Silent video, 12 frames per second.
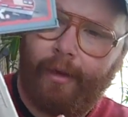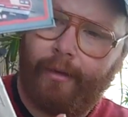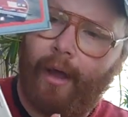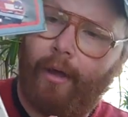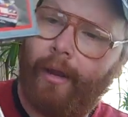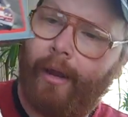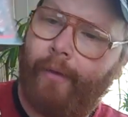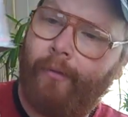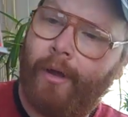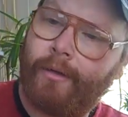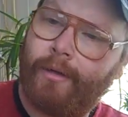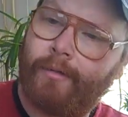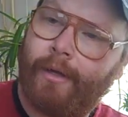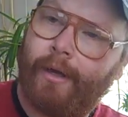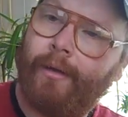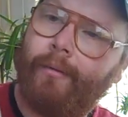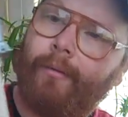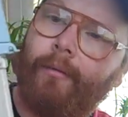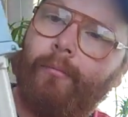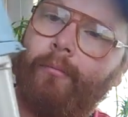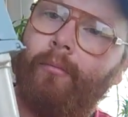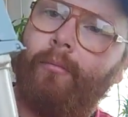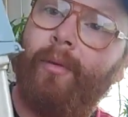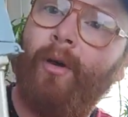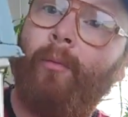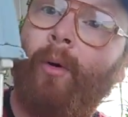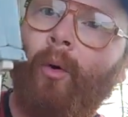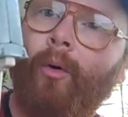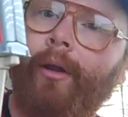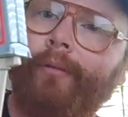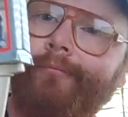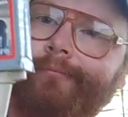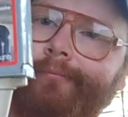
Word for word: hit all it was is a billboard.